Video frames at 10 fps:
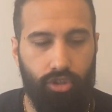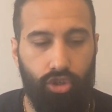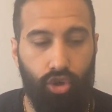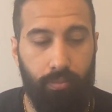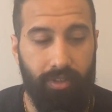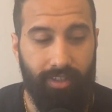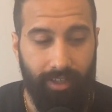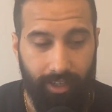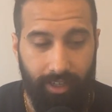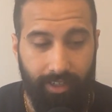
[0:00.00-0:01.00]
to your
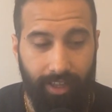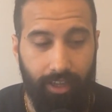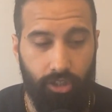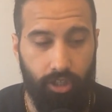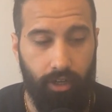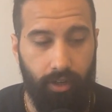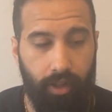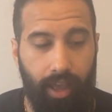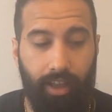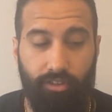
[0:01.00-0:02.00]
particular nature
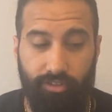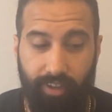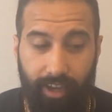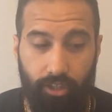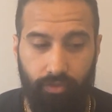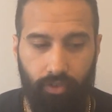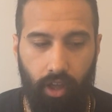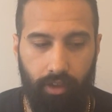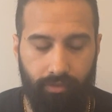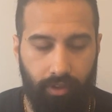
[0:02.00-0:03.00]
and stage of
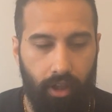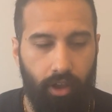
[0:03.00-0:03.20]
life,